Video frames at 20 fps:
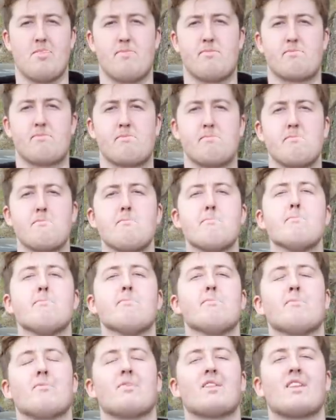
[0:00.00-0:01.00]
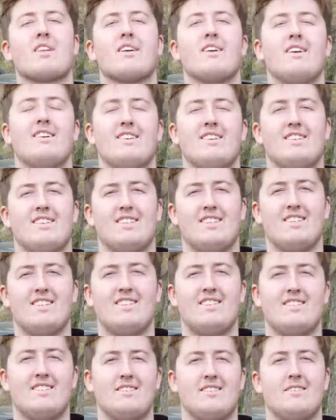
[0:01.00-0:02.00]

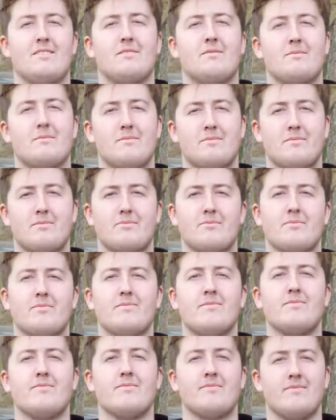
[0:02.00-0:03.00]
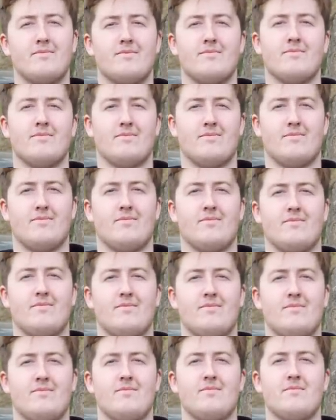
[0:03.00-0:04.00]

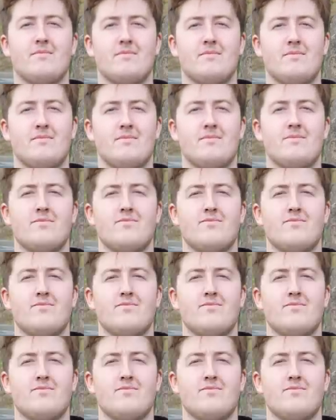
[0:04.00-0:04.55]
No words are spoken by the person on screen.